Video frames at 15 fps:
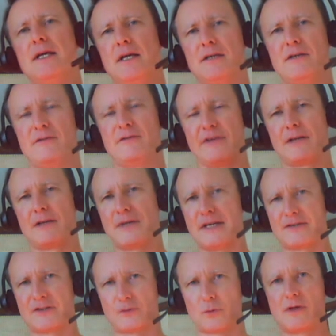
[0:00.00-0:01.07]
Develop
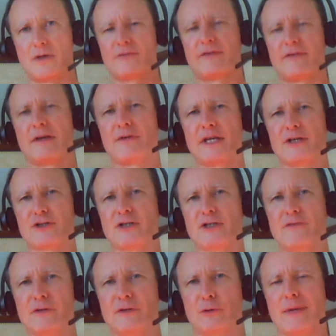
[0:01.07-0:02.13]
that strong foundation
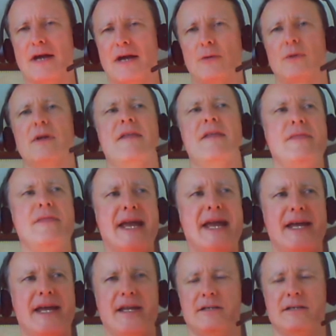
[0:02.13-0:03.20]
of inner power, and
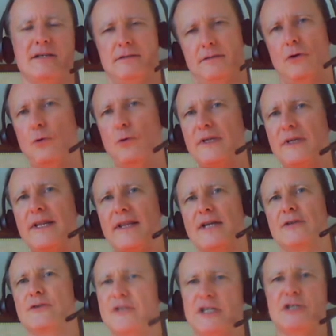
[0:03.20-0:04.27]
then, only
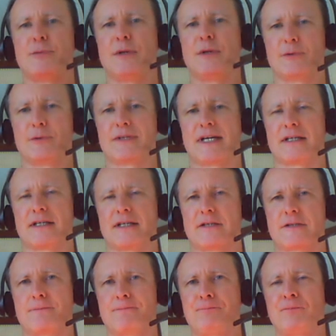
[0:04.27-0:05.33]
then, you teach people
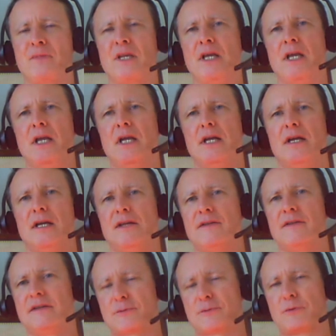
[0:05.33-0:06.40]
techniques.
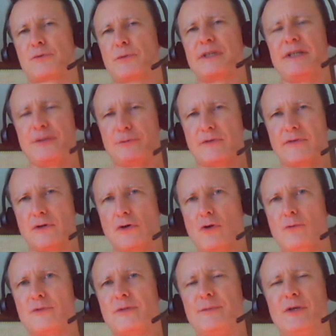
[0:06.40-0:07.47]
This was really driven
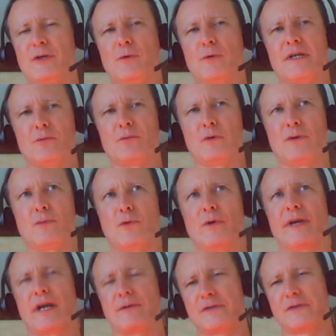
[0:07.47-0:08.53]
home to me at one
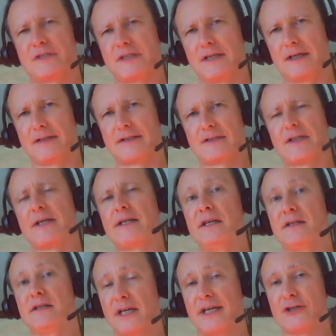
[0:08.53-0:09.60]
point. I was
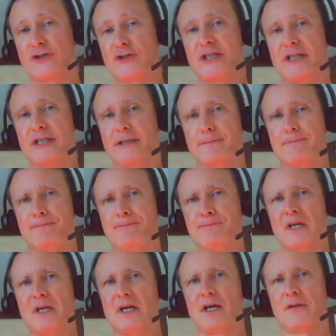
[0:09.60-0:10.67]
studying Tai Chi,
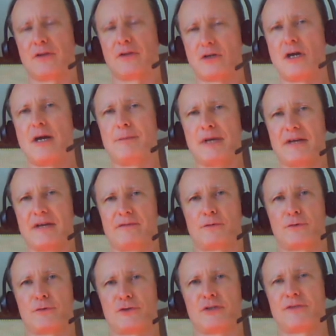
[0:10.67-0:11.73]
the combat
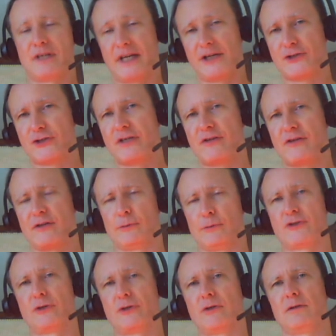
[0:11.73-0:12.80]
version of Tai Chi, the
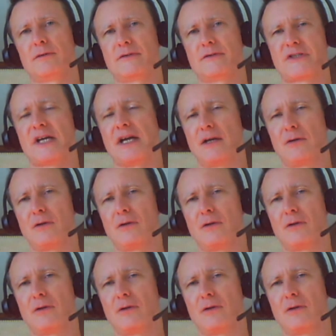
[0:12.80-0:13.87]
original
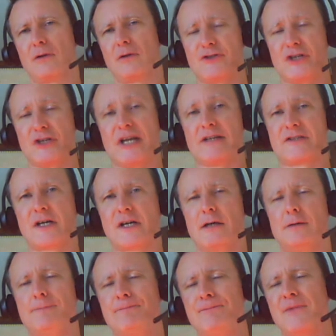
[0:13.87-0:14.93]
style, which is the
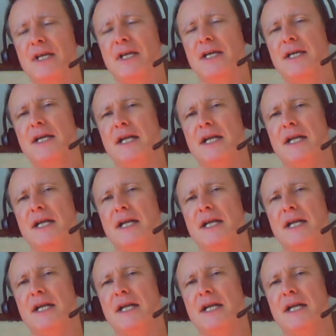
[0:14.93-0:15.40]
Chen style.